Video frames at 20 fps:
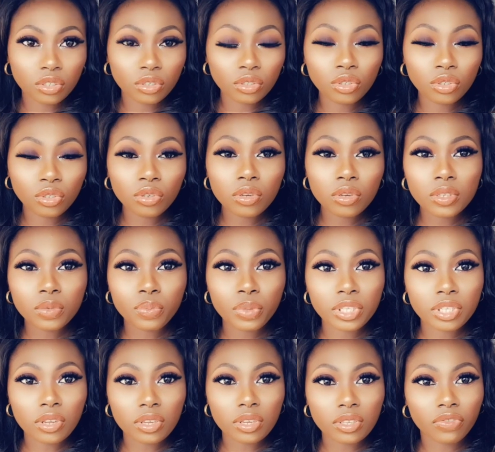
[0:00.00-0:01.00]
don't
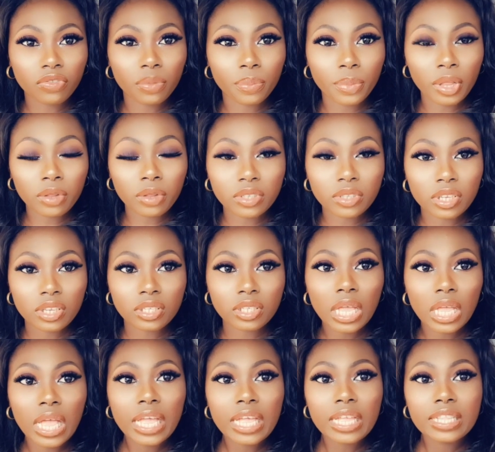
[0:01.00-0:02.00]
beat yourself about it.
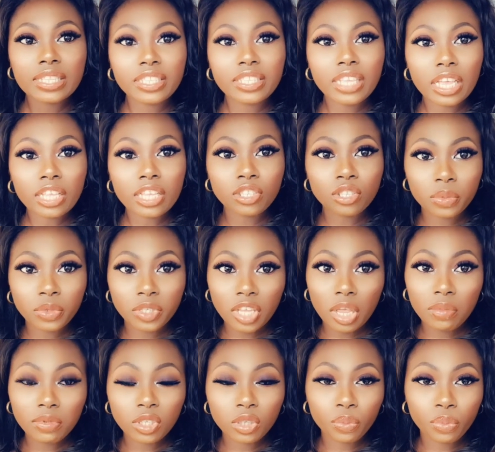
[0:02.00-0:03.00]
Take some
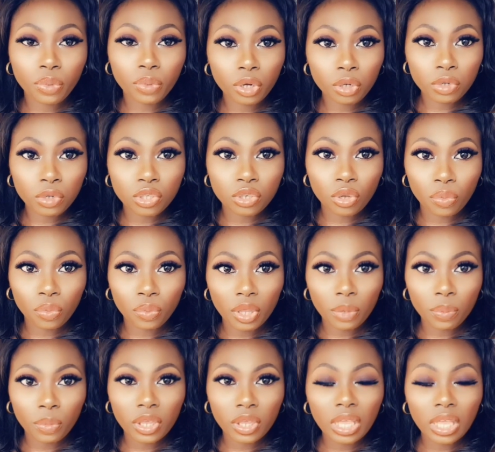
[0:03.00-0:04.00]
time to bond with your
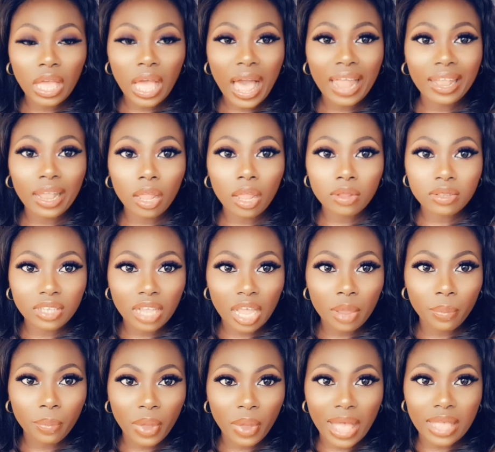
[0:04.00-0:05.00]
baby. Allow
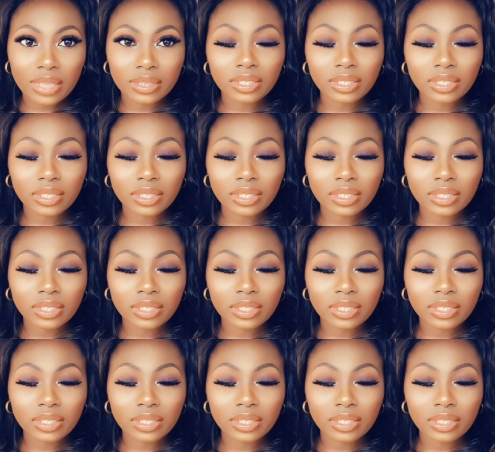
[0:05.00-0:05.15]
time pass,